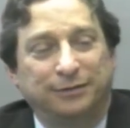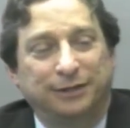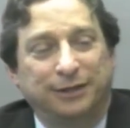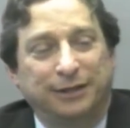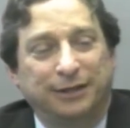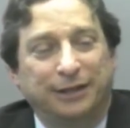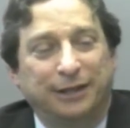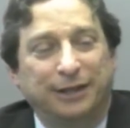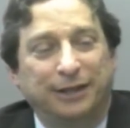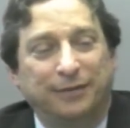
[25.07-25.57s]

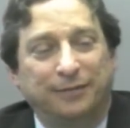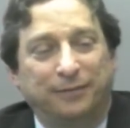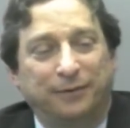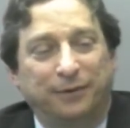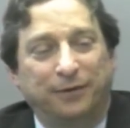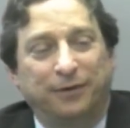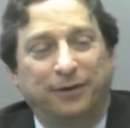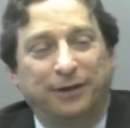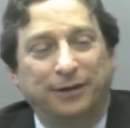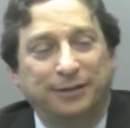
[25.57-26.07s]
get it for
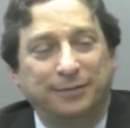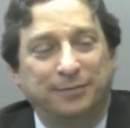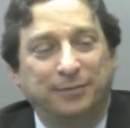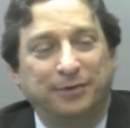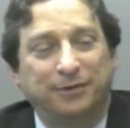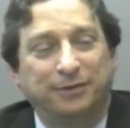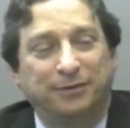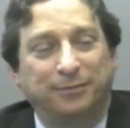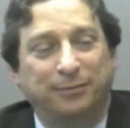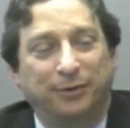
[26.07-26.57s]
your
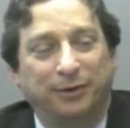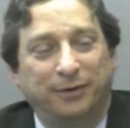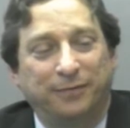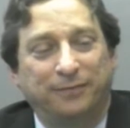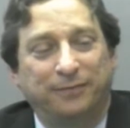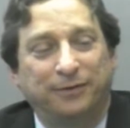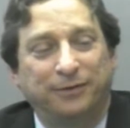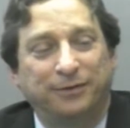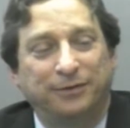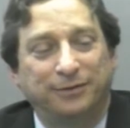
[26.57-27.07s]
husband, your
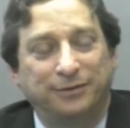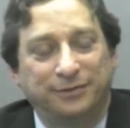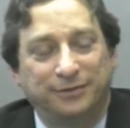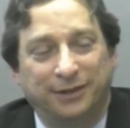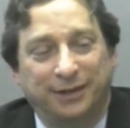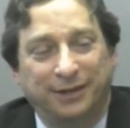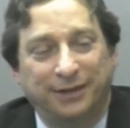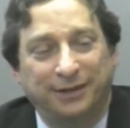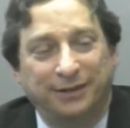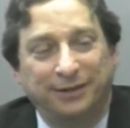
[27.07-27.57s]
boyfriend, your
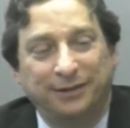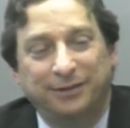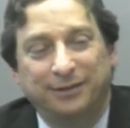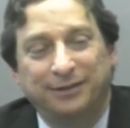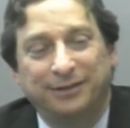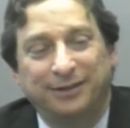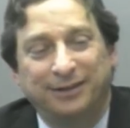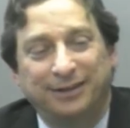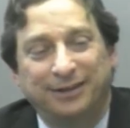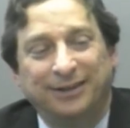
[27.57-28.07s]
son.
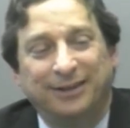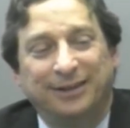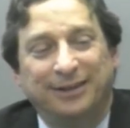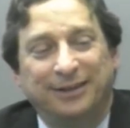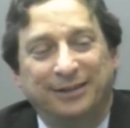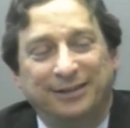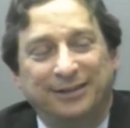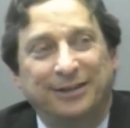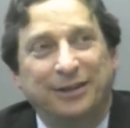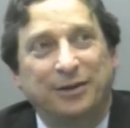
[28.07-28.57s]

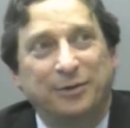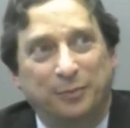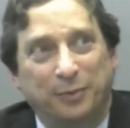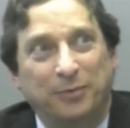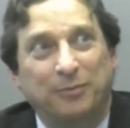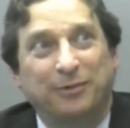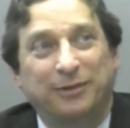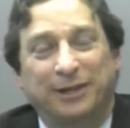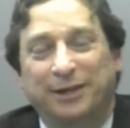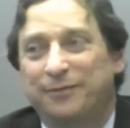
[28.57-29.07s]
A lot of
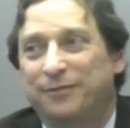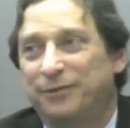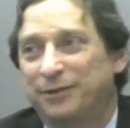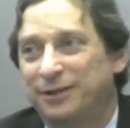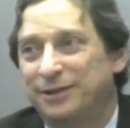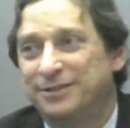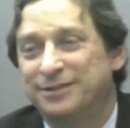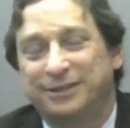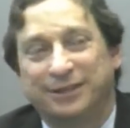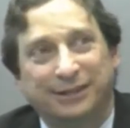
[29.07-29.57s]
women will get it for
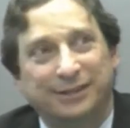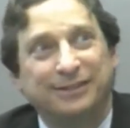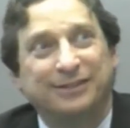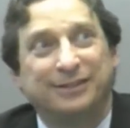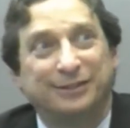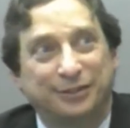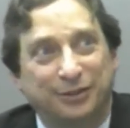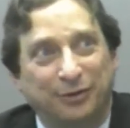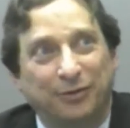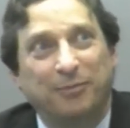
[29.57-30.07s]
their sons.
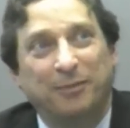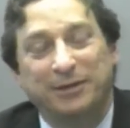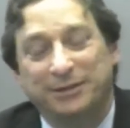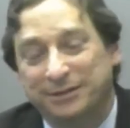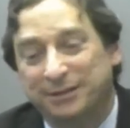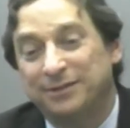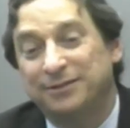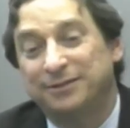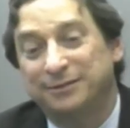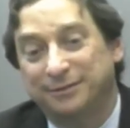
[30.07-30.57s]
They say, oh, my
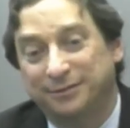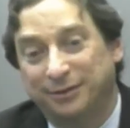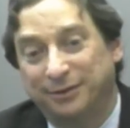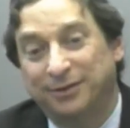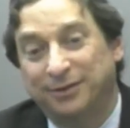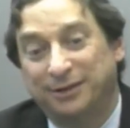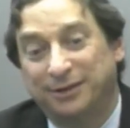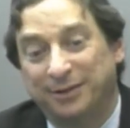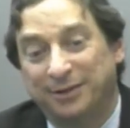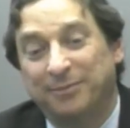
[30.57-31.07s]
son's
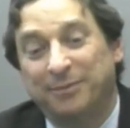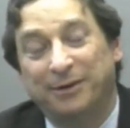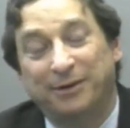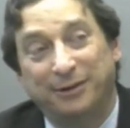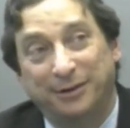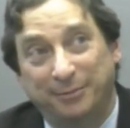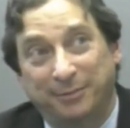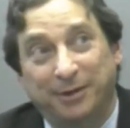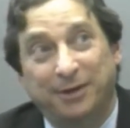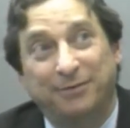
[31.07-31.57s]
looking to get married.
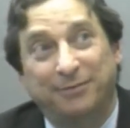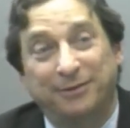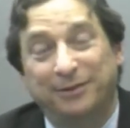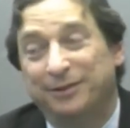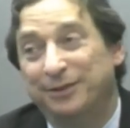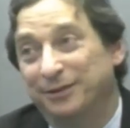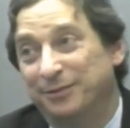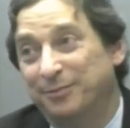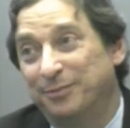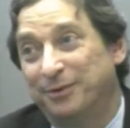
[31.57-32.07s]
He better read
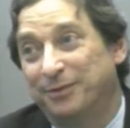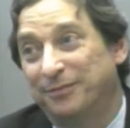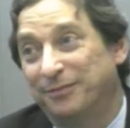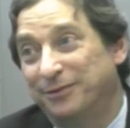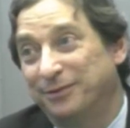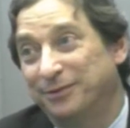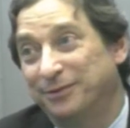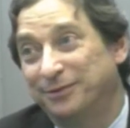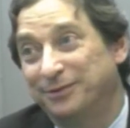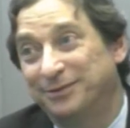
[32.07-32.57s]
this book
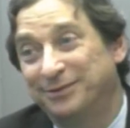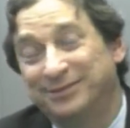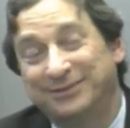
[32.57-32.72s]
first.